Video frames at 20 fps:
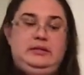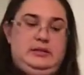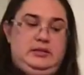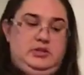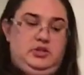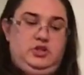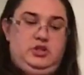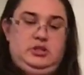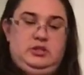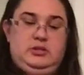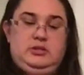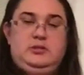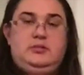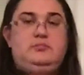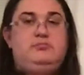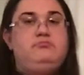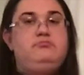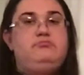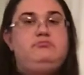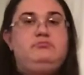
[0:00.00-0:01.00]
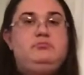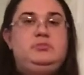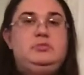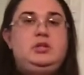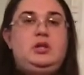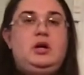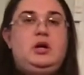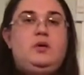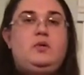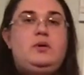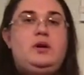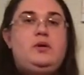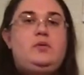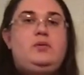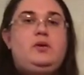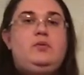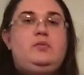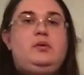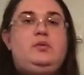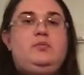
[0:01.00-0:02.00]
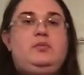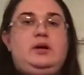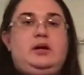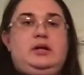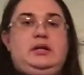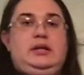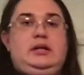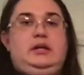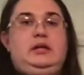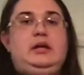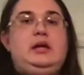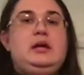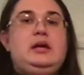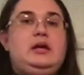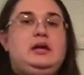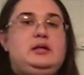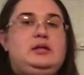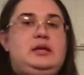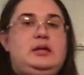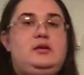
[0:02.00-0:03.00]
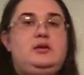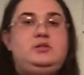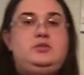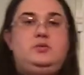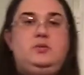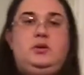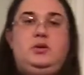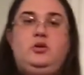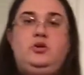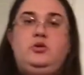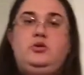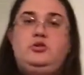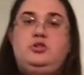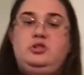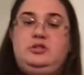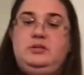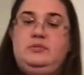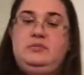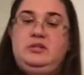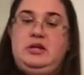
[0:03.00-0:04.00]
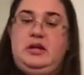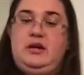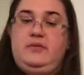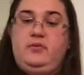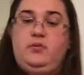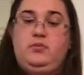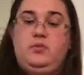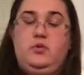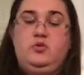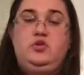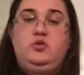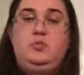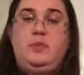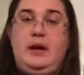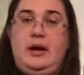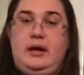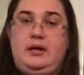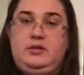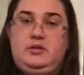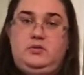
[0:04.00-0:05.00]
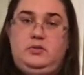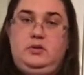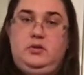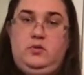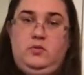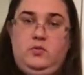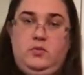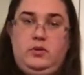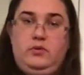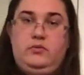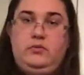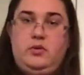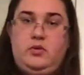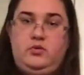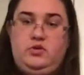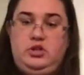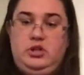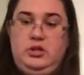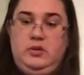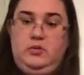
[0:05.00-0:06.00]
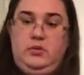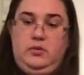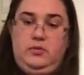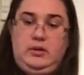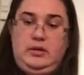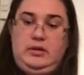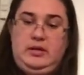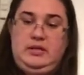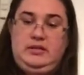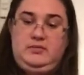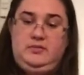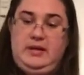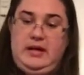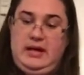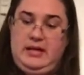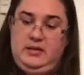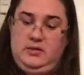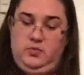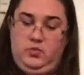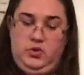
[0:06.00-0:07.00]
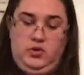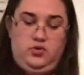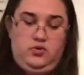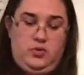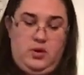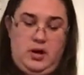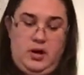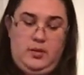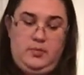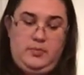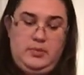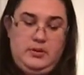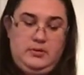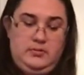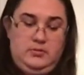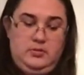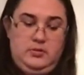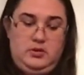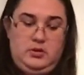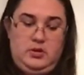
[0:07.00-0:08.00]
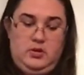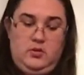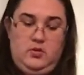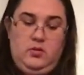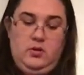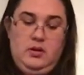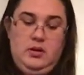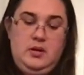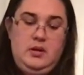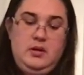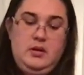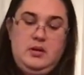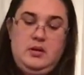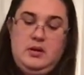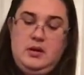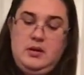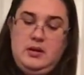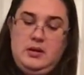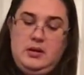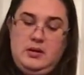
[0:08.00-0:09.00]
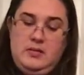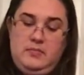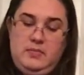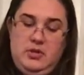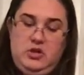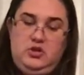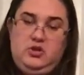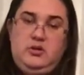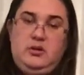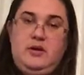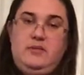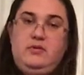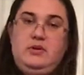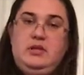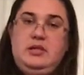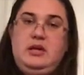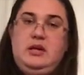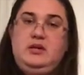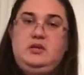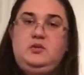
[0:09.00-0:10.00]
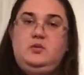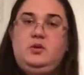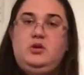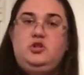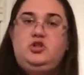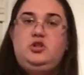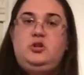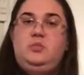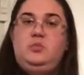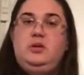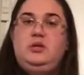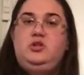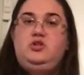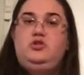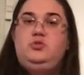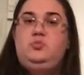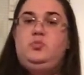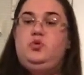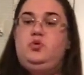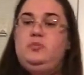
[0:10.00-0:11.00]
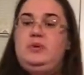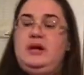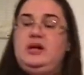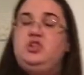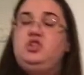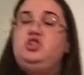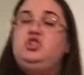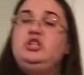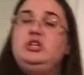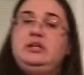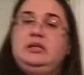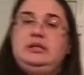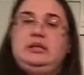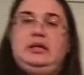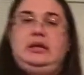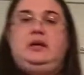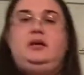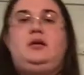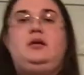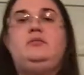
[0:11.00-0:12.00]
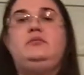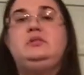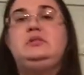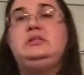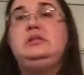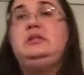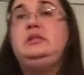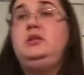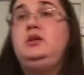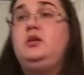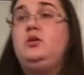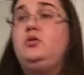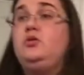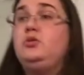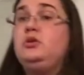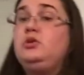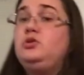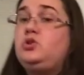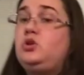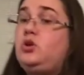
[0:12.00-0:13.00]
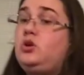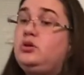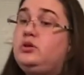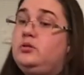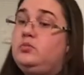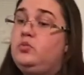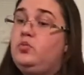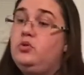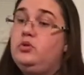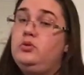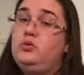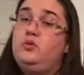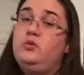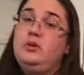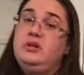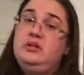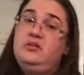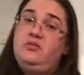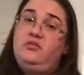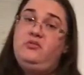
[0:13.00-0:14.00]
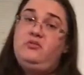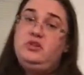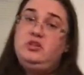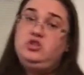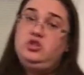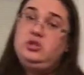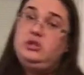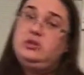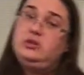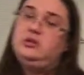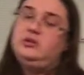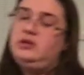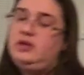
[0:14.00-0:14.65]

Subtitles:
It's just not quite where we want it. That also encourages them to have a roach back, so we don't want roachy. We want nice flat and with drop. So Make sure everything is where it should be. Pull back gently. Obviously, the younger the dog, the more they're going to fidget,